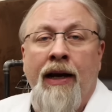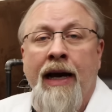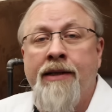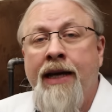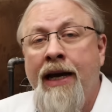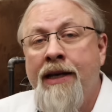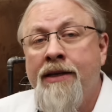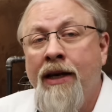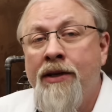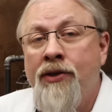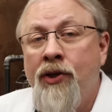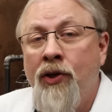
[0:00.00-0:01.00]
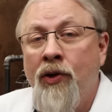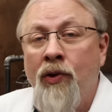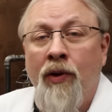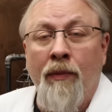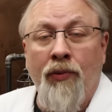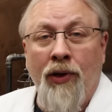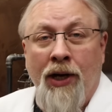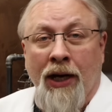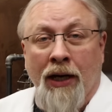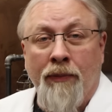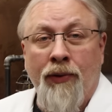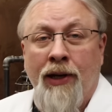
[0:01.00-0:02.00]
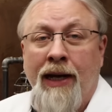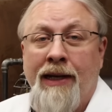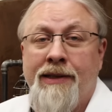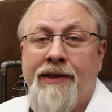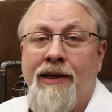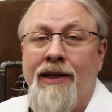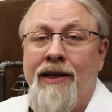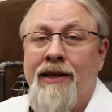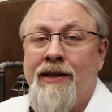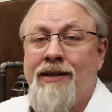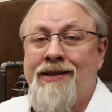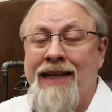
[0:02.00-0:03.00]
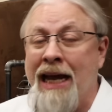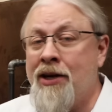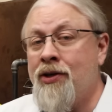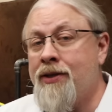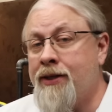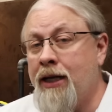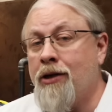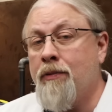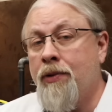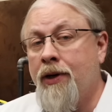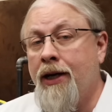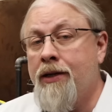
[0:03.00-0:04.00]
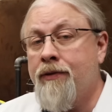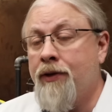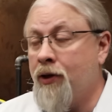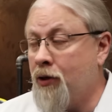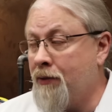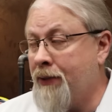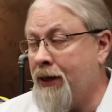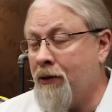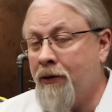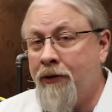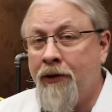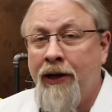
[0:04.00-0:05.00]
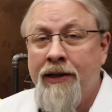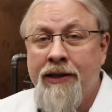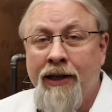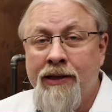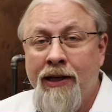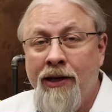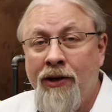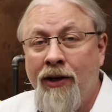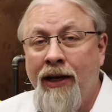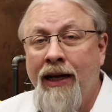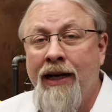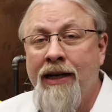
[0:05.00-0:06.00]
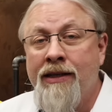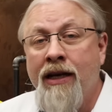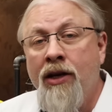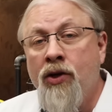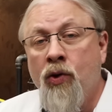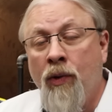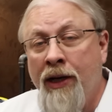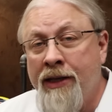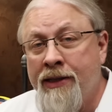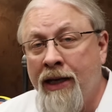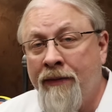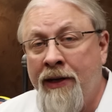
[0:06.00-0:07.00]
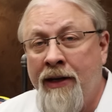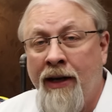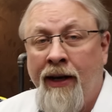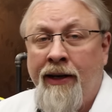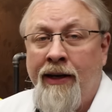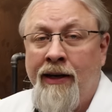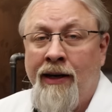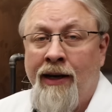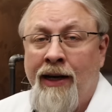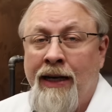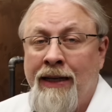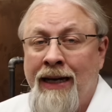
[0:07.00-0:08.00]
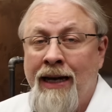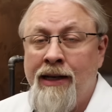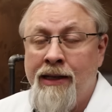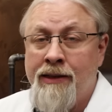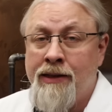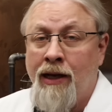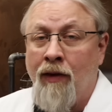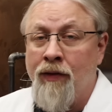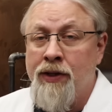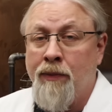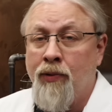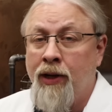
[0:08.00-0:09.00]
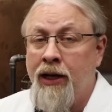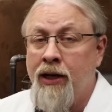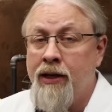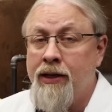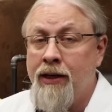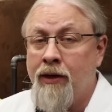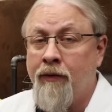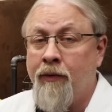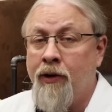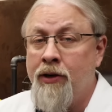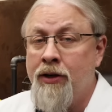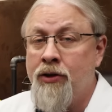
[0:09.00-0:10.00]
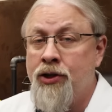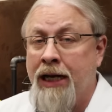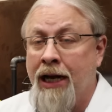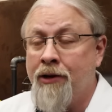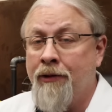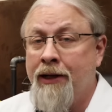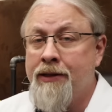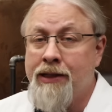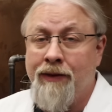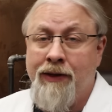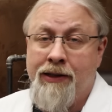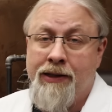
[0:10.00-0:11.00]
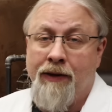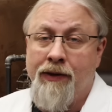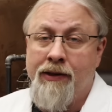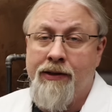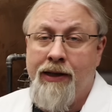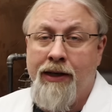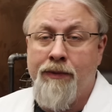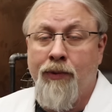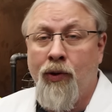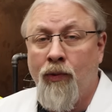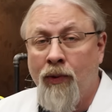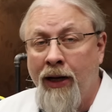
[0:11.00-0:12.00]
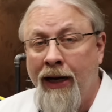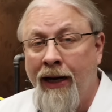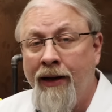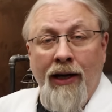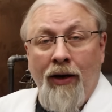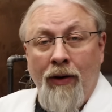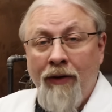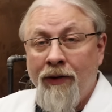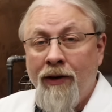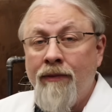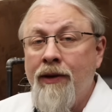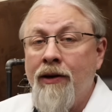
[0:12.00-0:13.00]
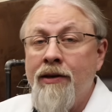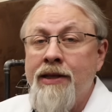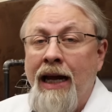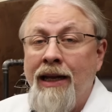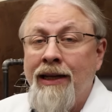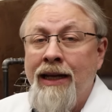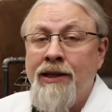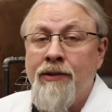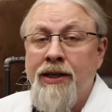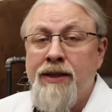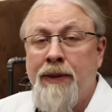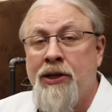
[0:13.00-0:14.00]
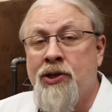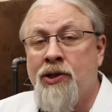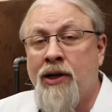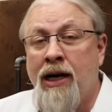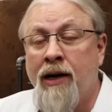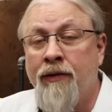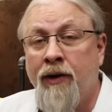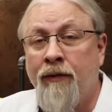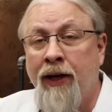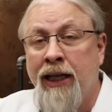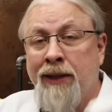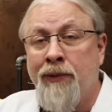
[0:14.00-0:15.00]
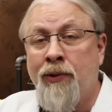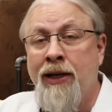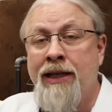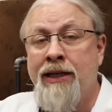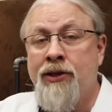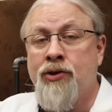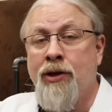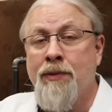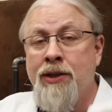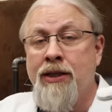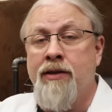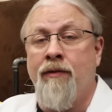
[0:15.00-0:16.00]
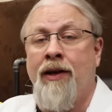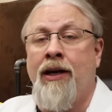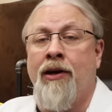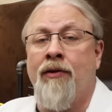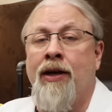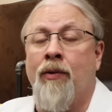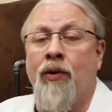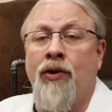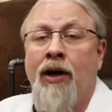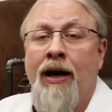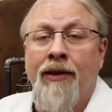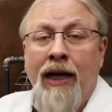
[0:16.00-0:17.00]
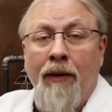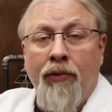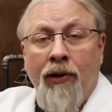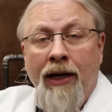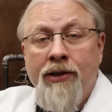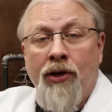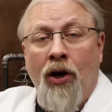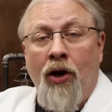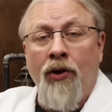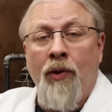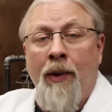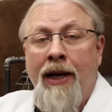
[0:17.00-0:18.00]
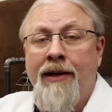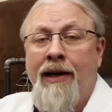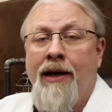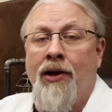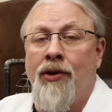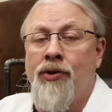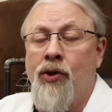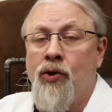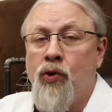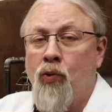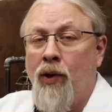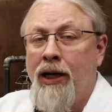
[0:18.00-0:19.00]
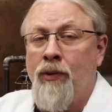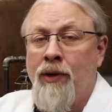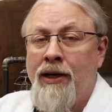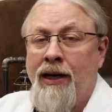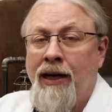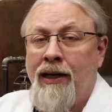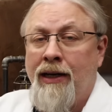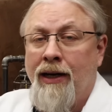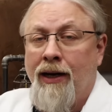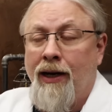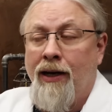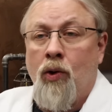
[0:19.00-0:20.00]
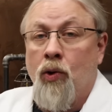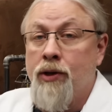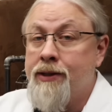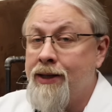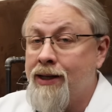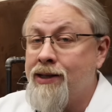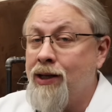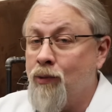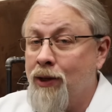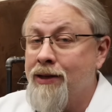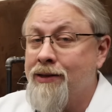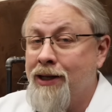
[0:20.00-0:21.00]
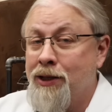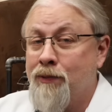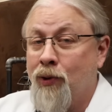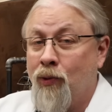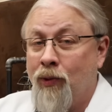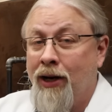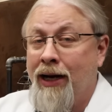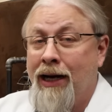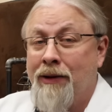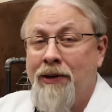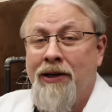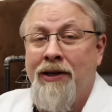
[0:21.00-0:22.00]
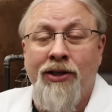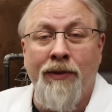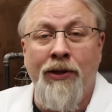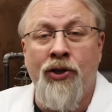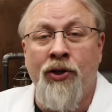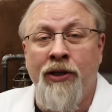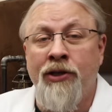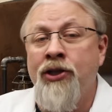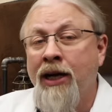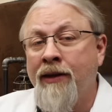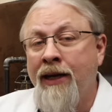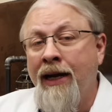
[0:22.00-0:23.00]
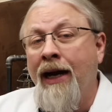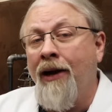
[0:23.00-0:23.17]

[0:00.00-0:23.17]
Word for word: And that takes us to product price. The standard sale price for the Home Power 3600 is $27.99, and that in itself is a pretty good deal for a new Jackery at 77 cents per watt. However, there is a link to a special offer available in the description of this video that will knock that price all the way down to $21.99 or 61 cents per watt hour, so be sure to check that